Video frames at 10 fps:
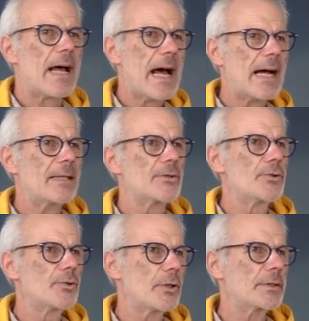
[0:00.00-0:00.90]
are
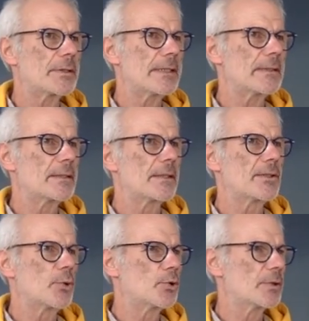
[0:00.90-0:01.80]
not
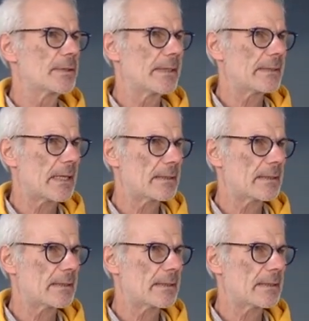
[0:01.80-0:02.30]
institutions that